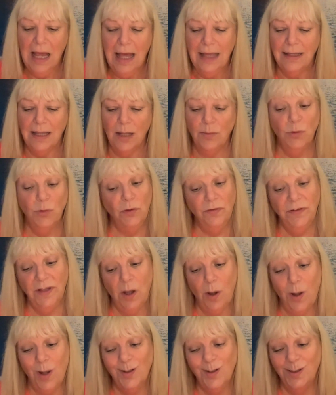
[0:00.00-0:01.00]
Now moving
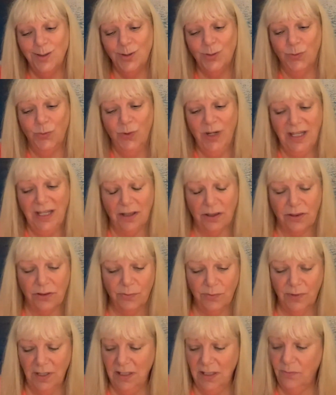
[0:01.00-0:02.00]
on into week
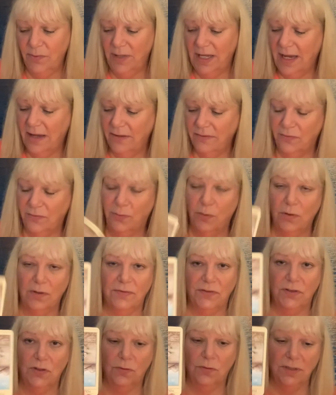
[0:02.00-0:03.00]
three, we have the Four of
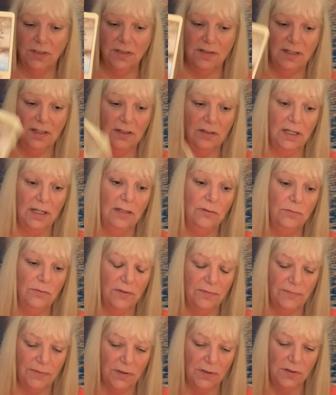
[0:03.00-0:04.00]
Swords here in
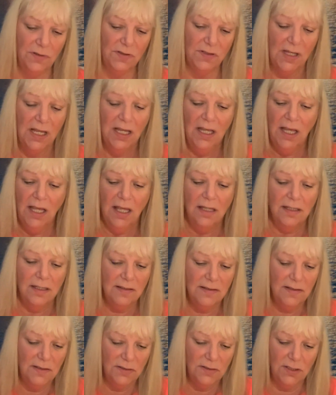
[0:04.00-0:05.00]
reverse.
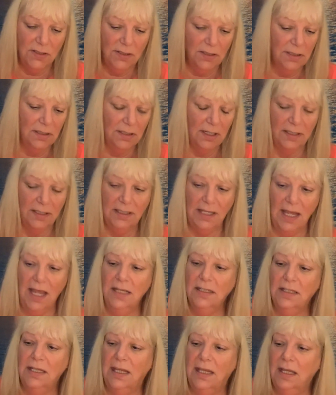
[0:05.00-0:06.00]
This is good.
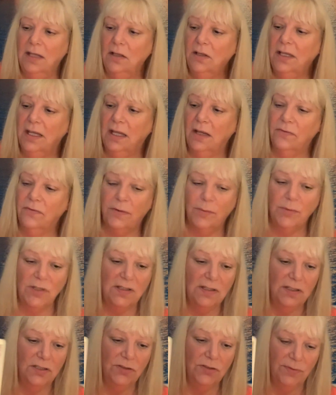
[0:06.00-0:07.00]
Again, healing from a
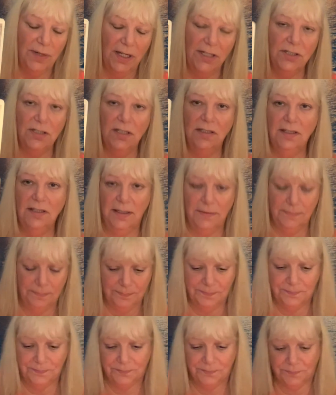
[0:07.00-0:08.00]
situation that
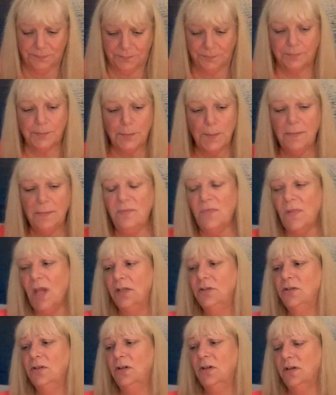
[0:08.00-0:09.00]

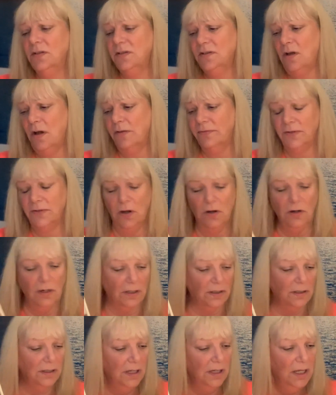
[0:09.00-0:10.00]
took us off
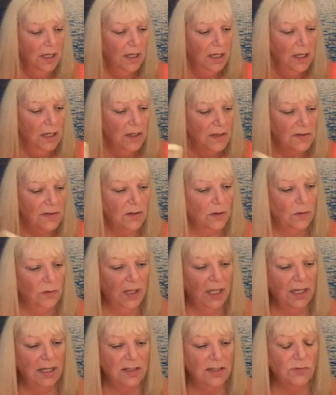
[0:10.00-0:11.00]
guard. So,
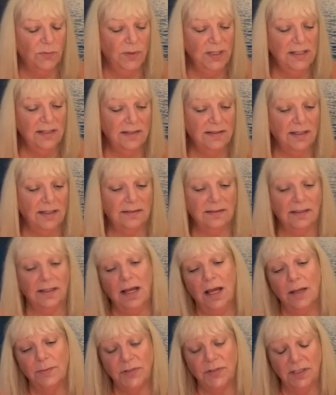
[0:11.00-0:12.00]
and it's with the Six of
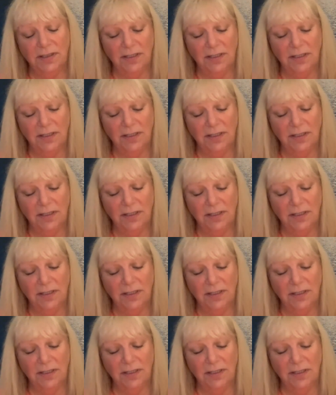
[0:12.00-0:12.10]
Cups in